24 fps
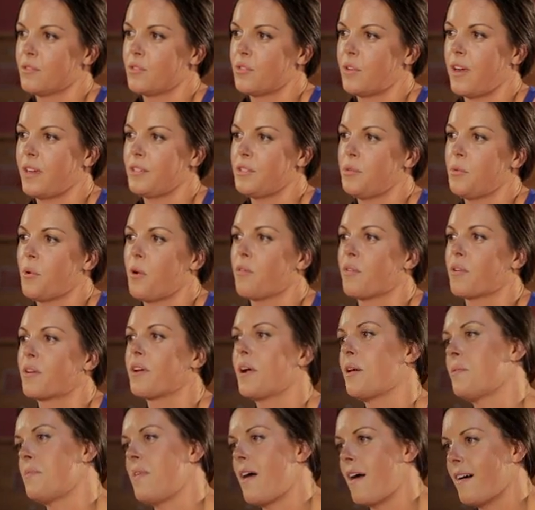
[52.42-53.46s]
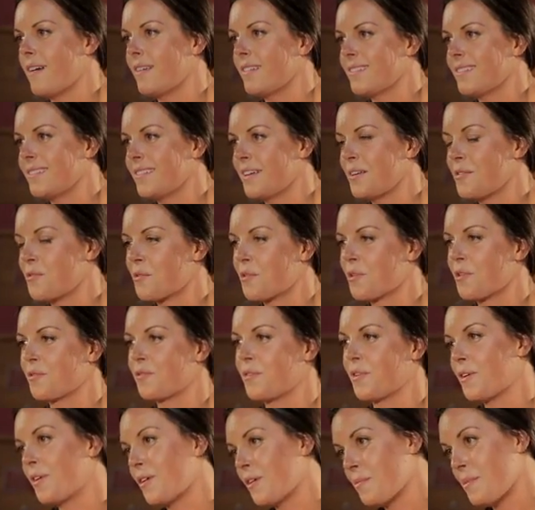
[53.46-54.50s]
try to overcome that in order
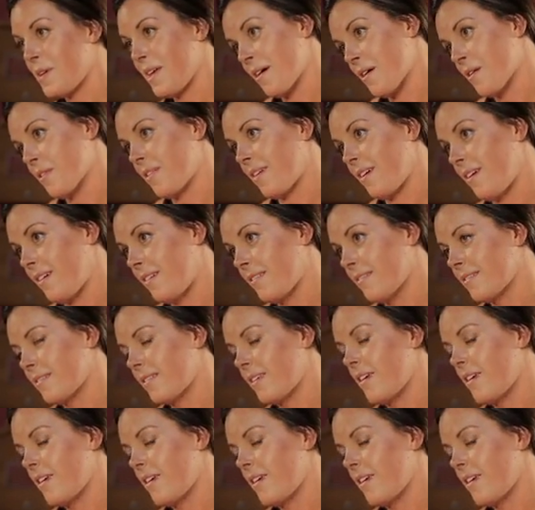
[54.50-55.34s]
for her to be healthy.